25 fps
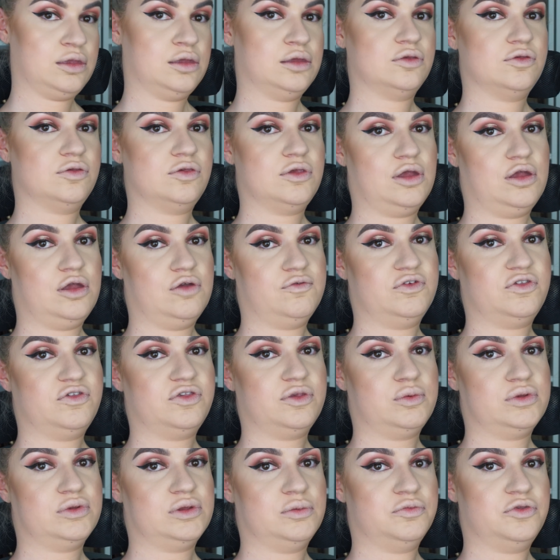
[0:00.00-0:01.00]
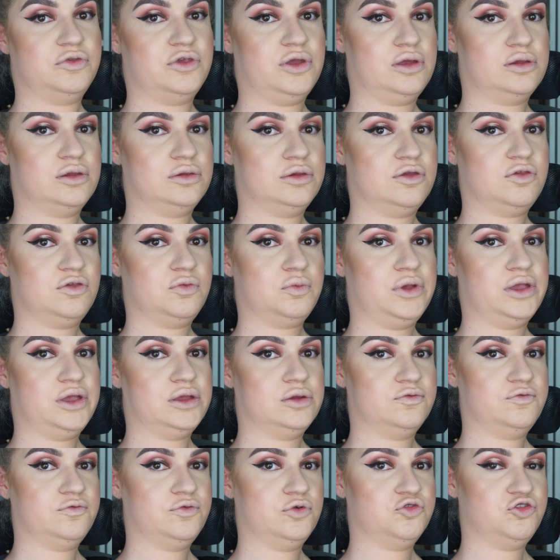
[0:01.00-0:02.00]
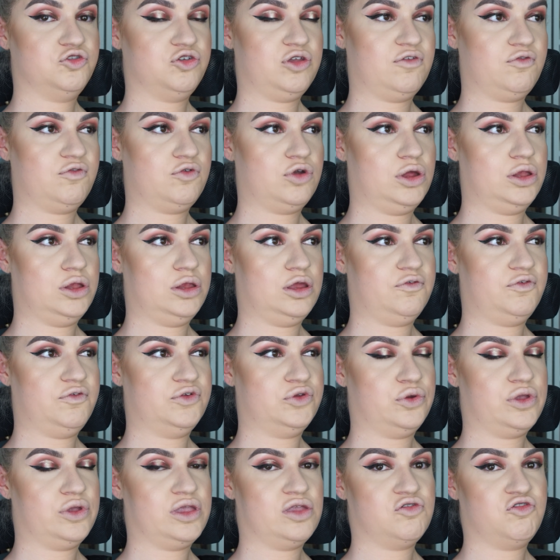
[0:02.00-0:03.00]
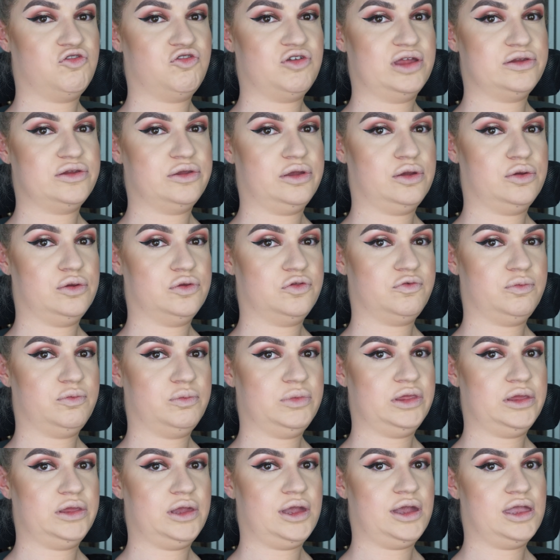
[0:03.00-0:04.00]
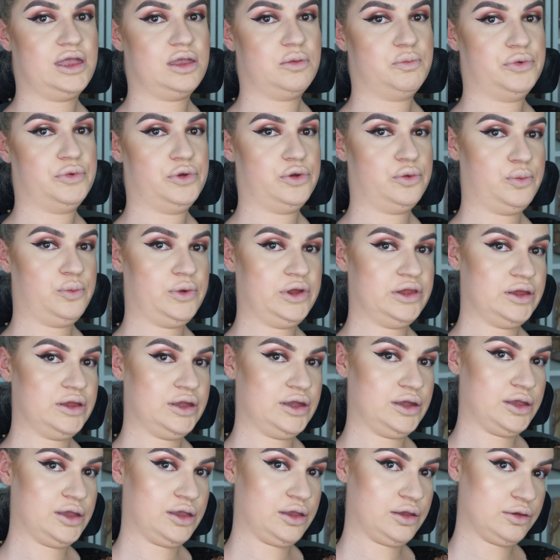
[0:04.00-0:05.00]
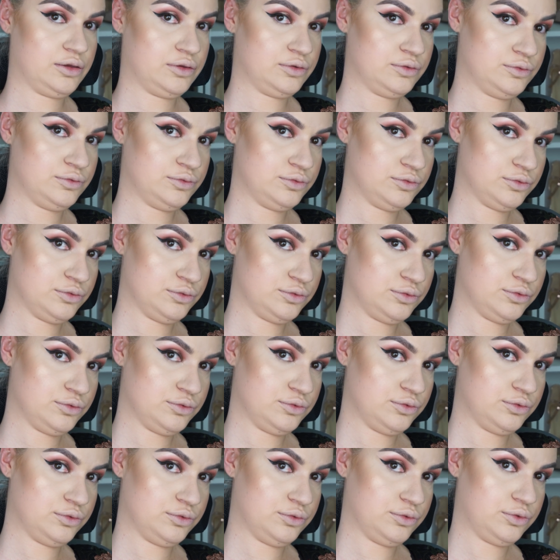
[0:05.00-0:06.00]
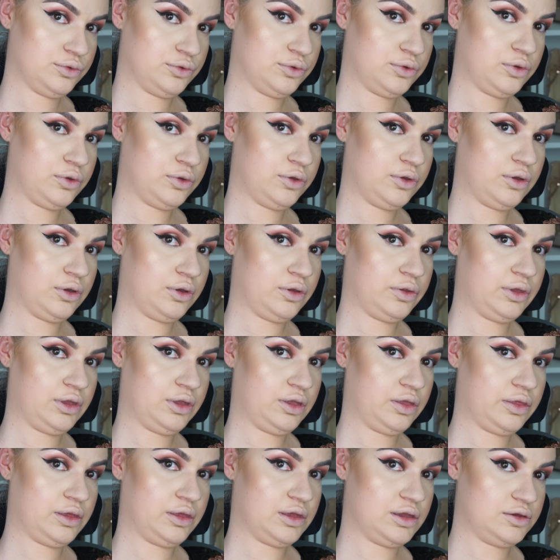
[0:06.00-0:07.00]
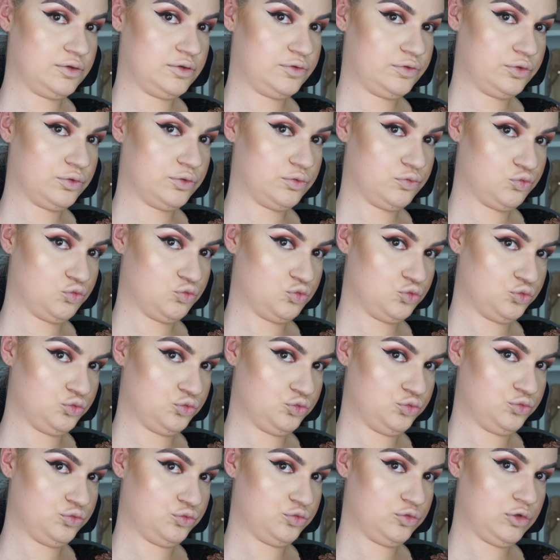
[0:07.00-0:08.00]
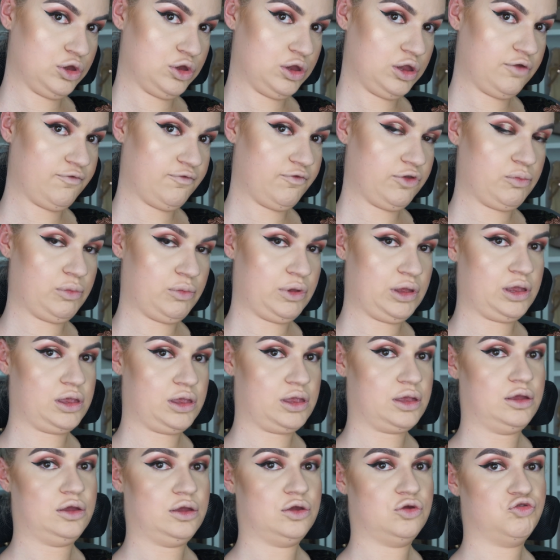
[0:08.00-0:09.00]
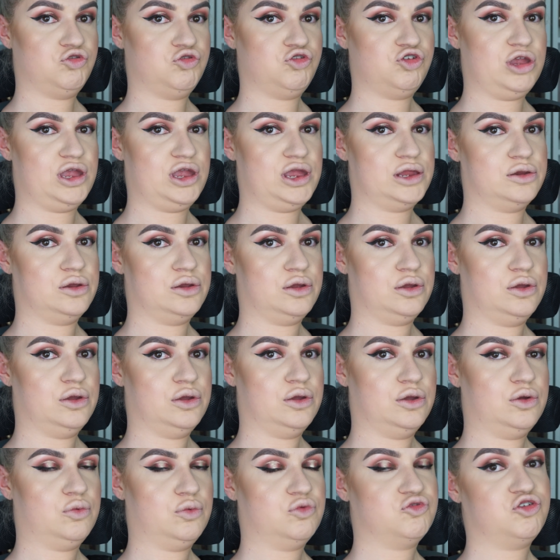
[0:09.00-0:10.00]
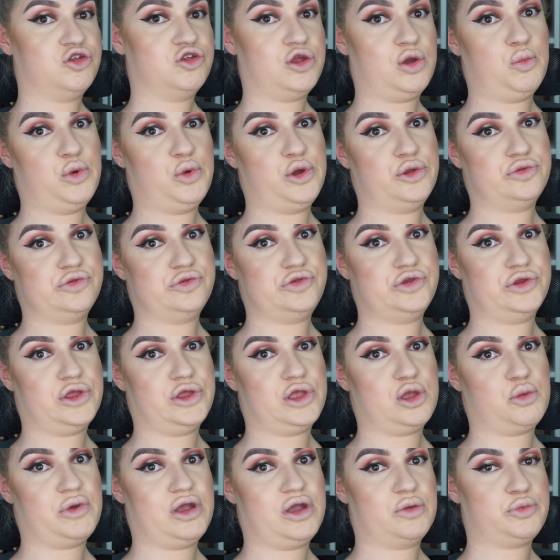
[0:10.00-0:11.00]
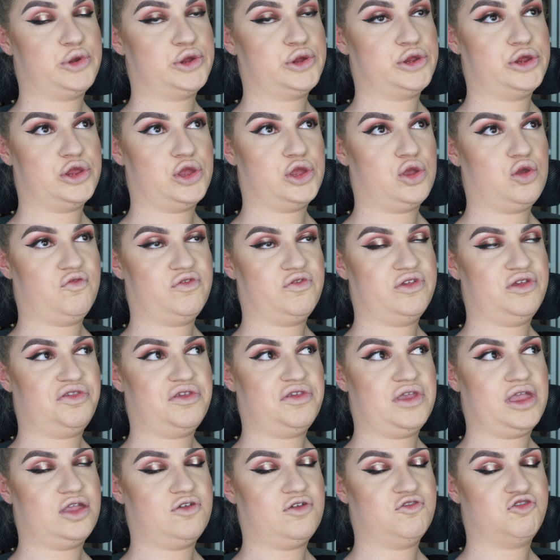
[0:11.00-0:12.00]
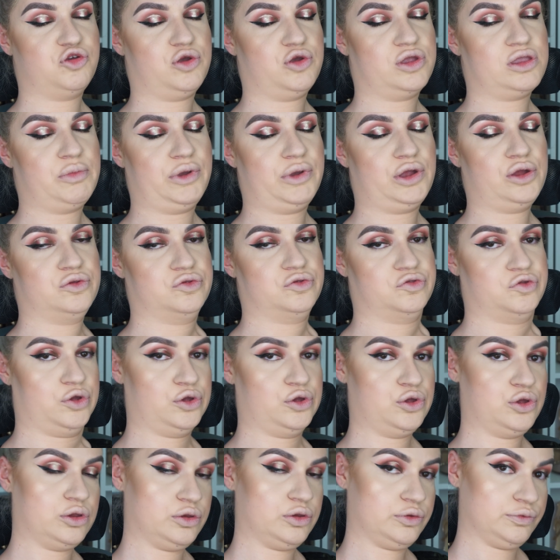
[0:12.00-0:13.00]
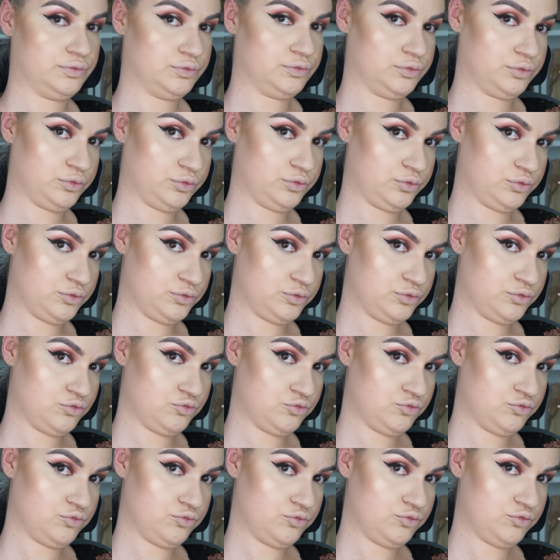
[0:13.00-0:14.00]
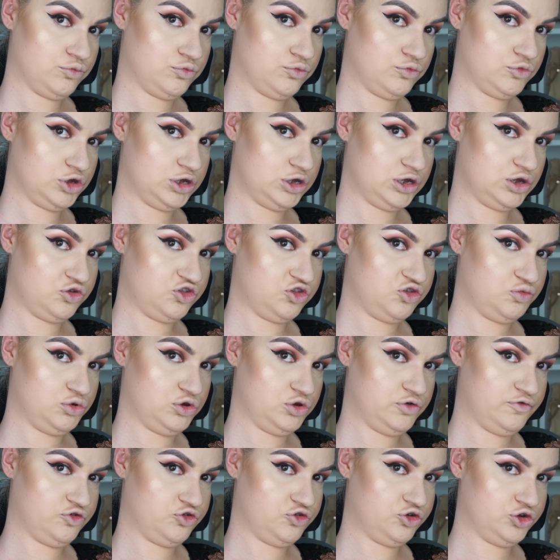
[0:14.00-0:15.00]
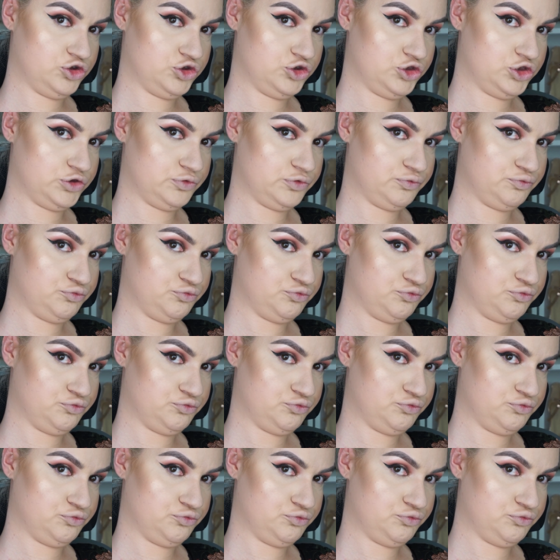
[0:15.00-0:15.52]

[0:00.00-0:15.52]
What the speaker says: So obviously when I'm turned this way, unfortunately I've got a lot of annoying shadows from the light, but when I turn like this and give you my chin, which I don't want to do, but I'm going to do for the sake of showing you my contour. Look how smooth it is